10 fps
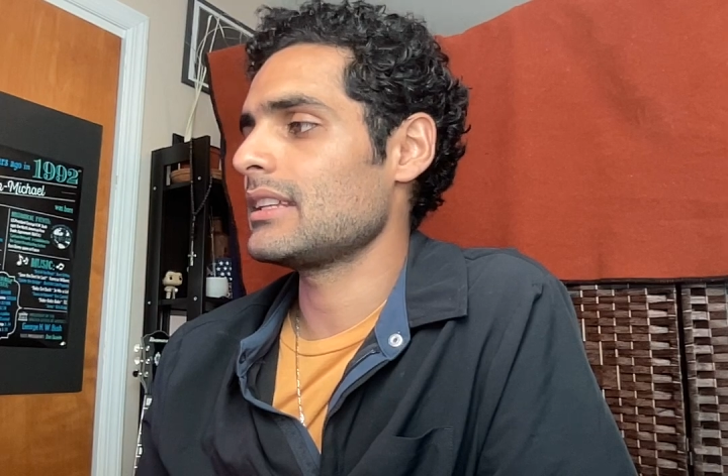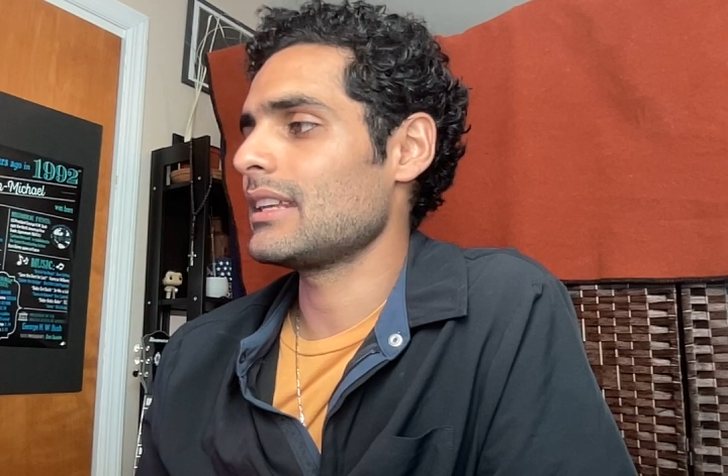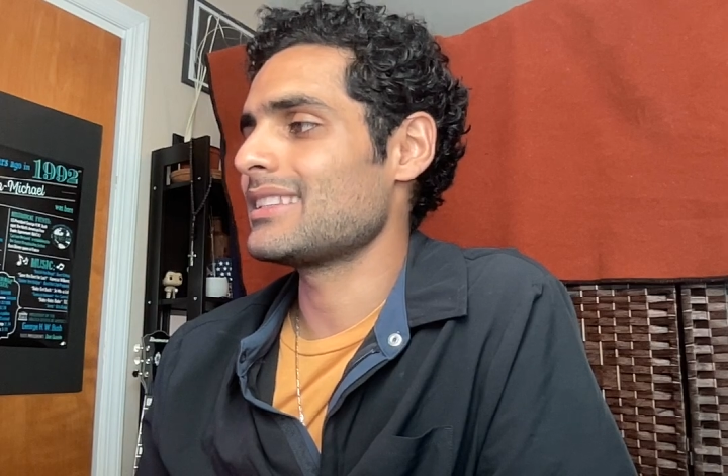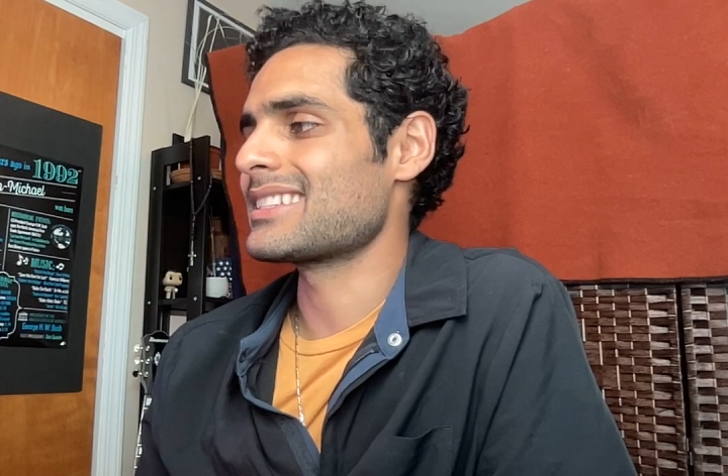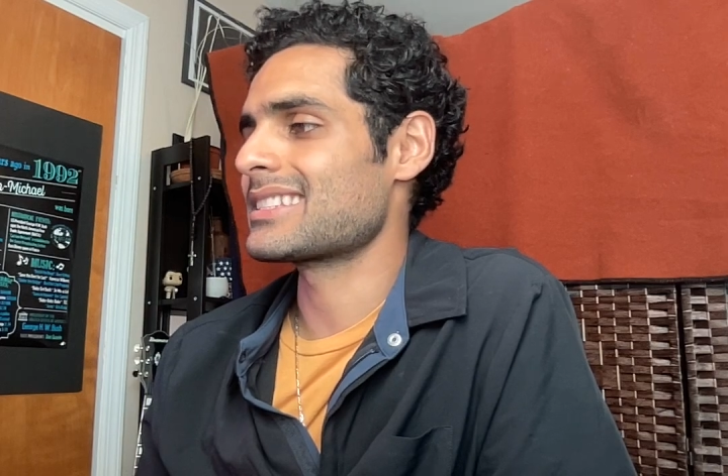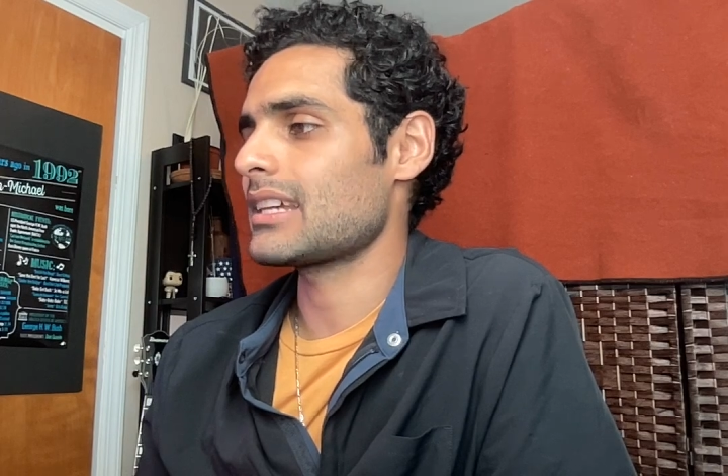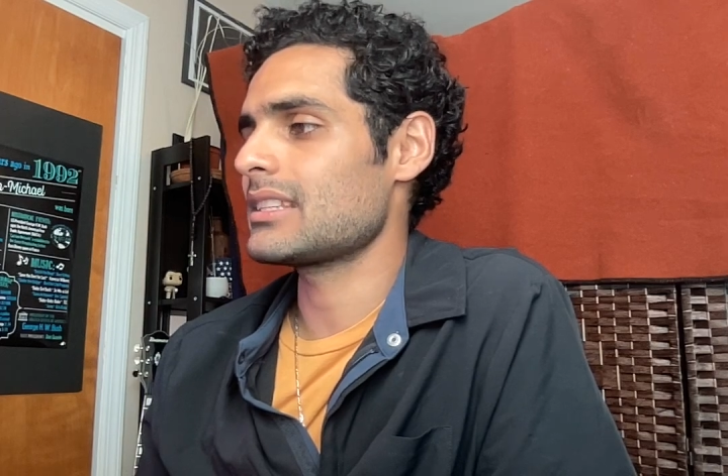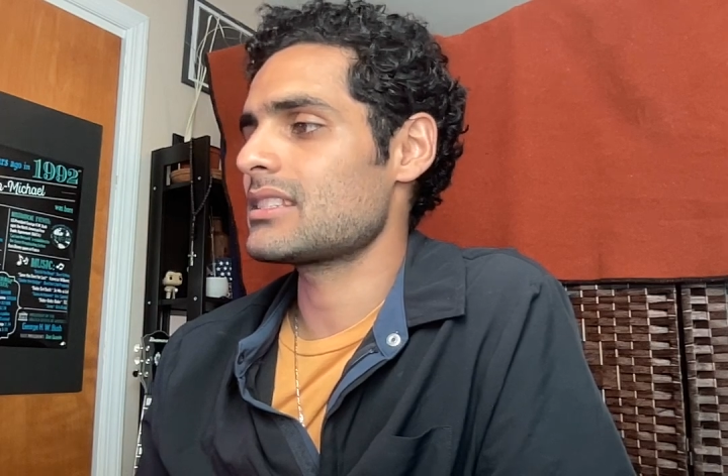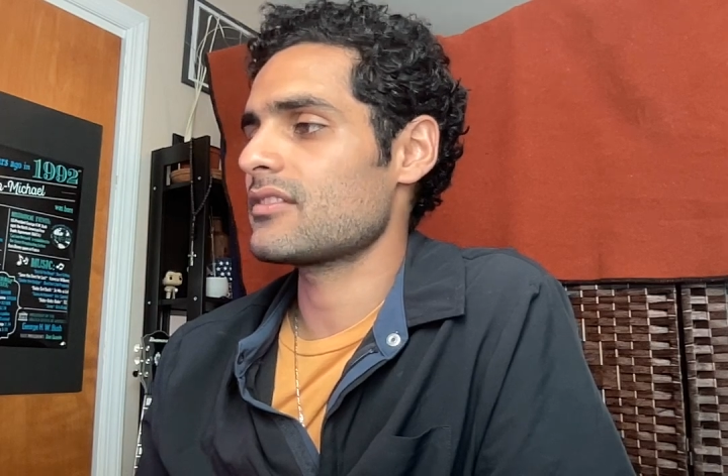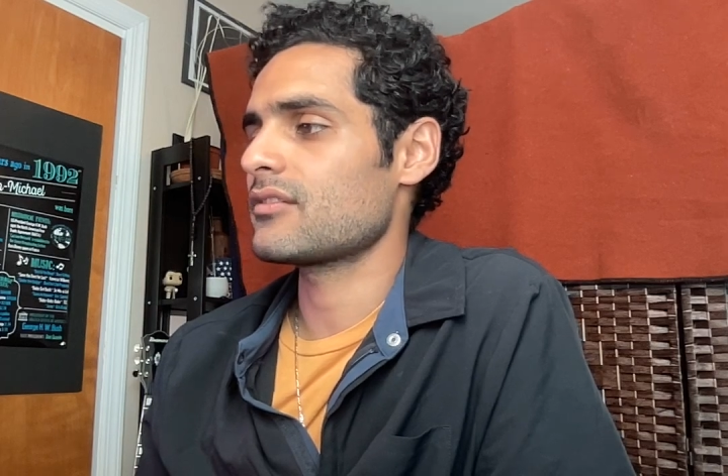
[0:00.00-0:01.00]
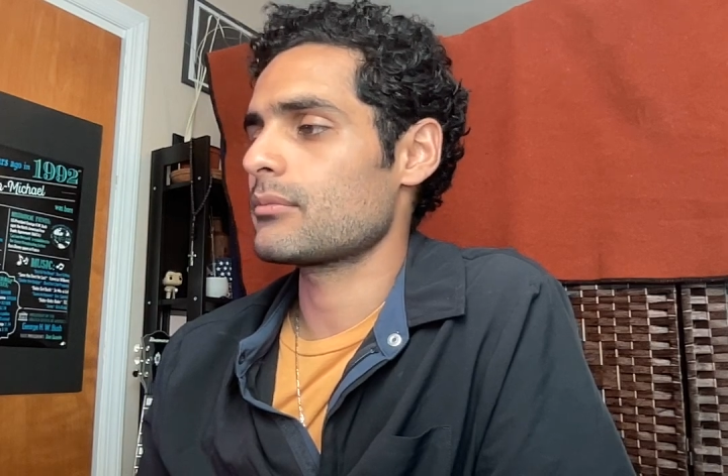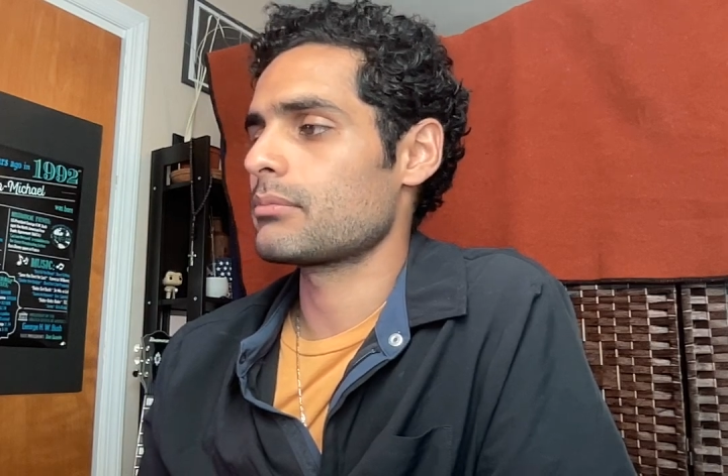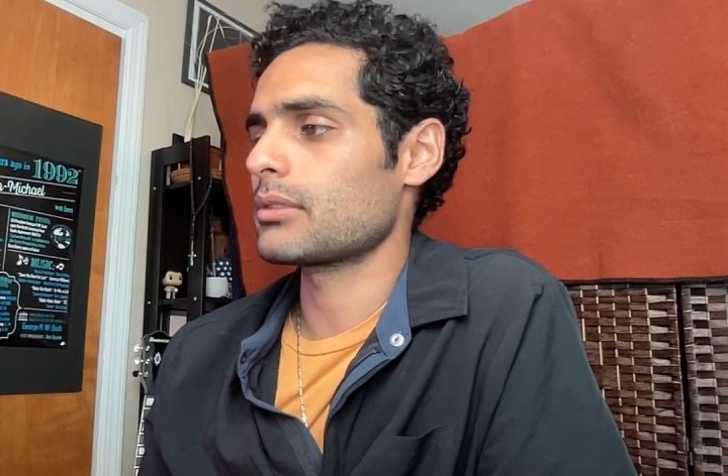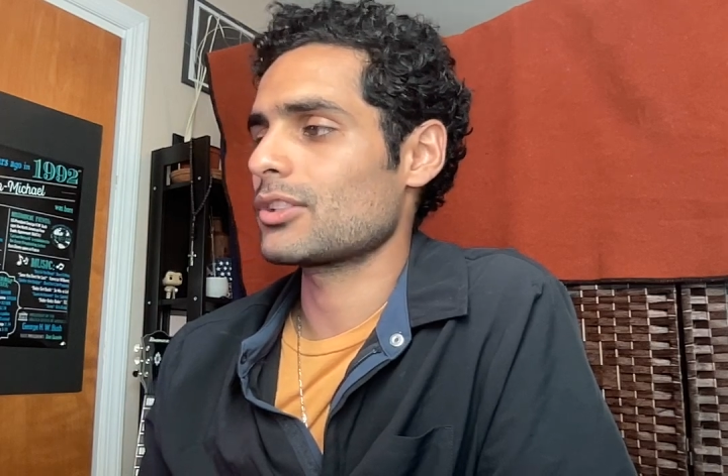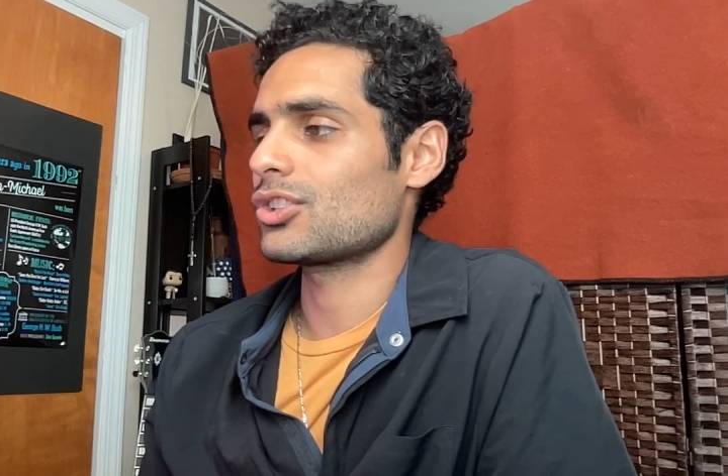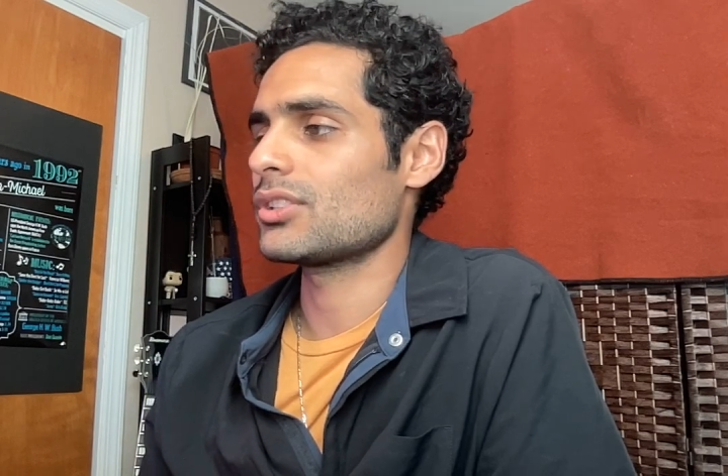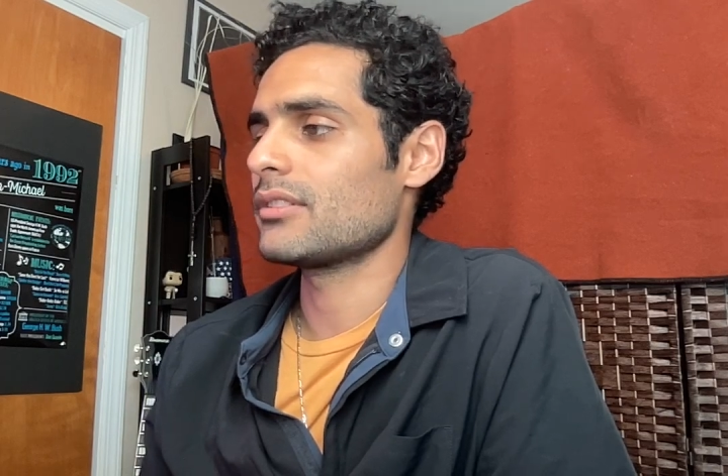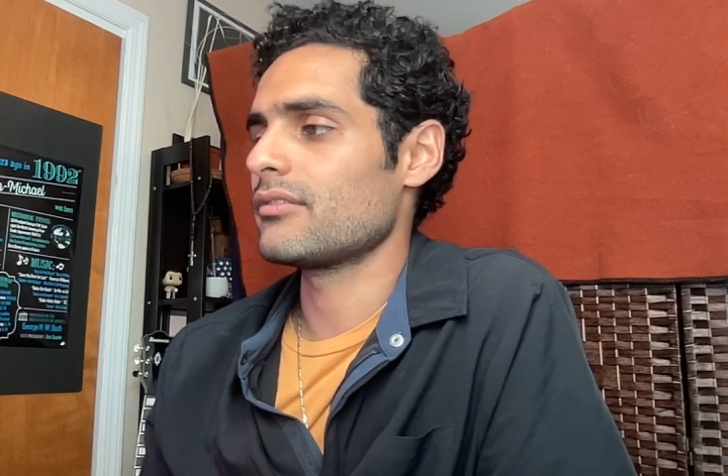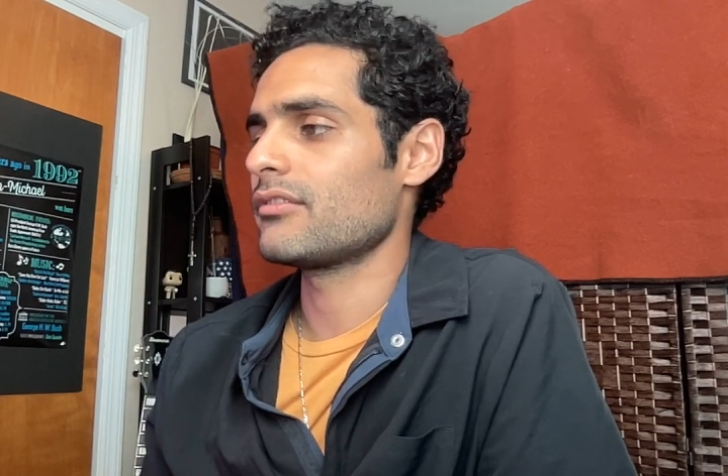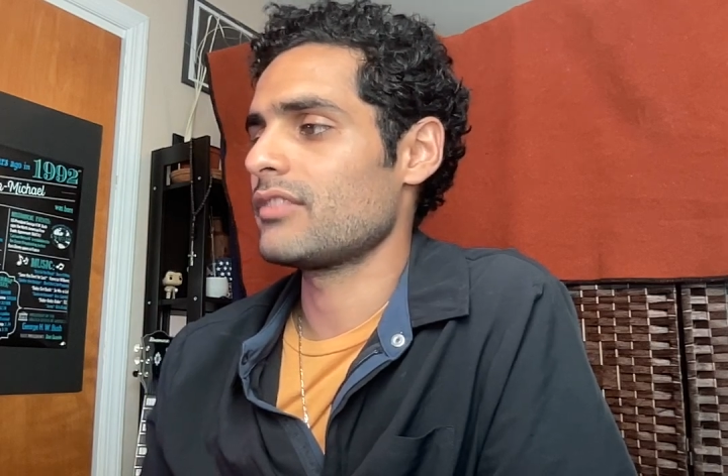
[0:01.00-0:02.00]
in a decisive
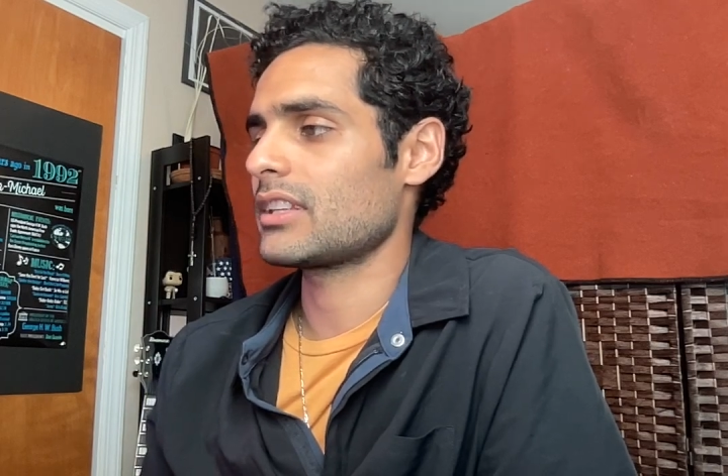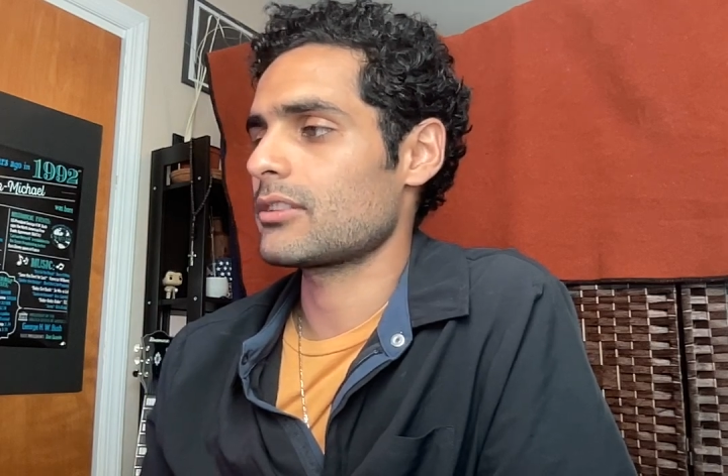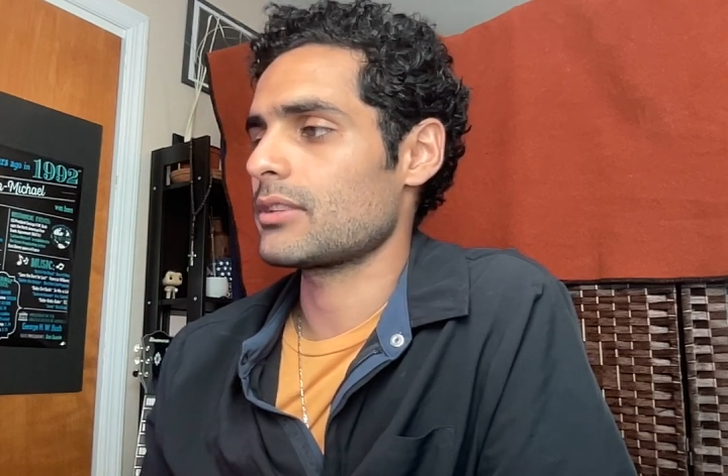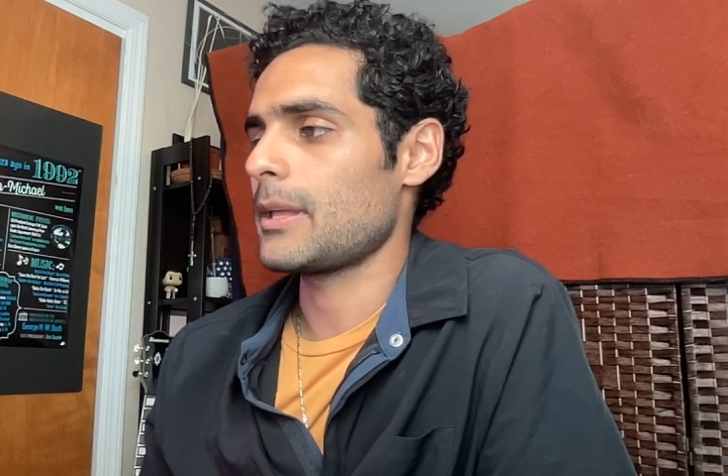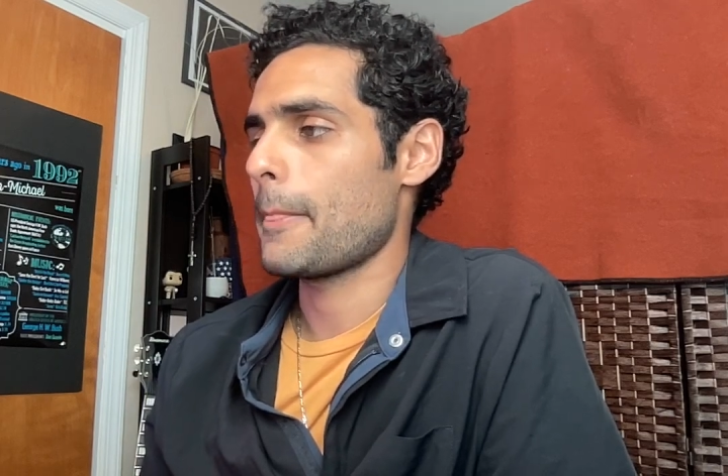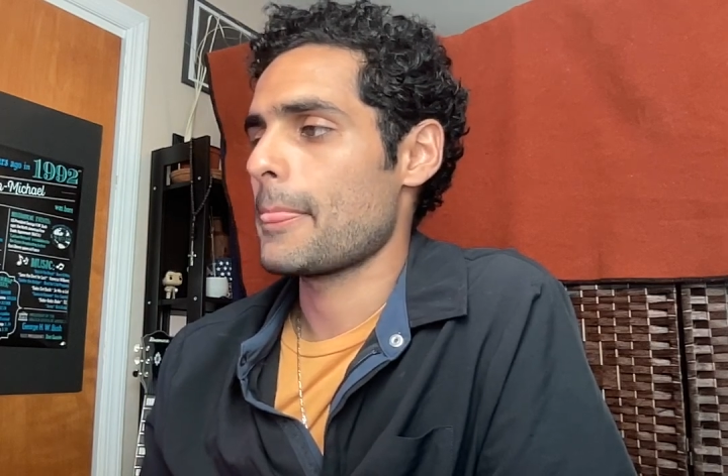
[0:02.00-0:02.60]
Prussian victory.